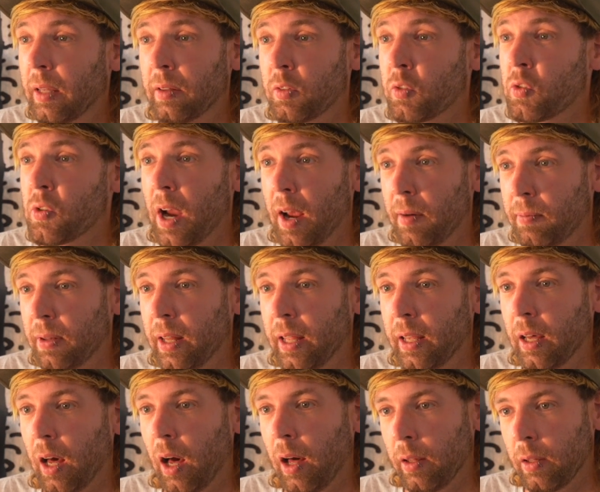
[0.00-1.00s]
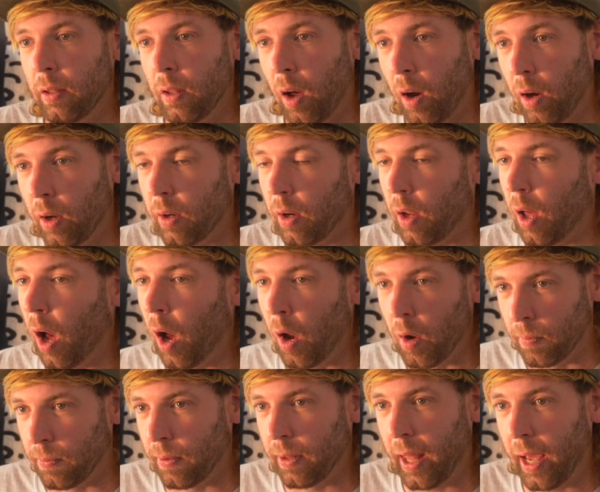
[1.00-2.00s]
Traveling a lot
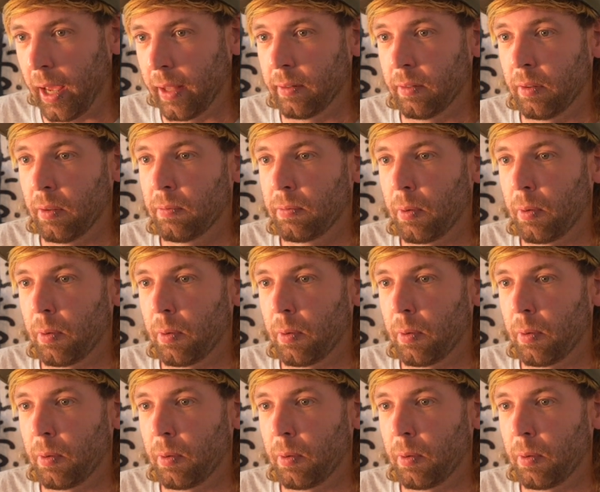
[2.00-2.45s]
overland.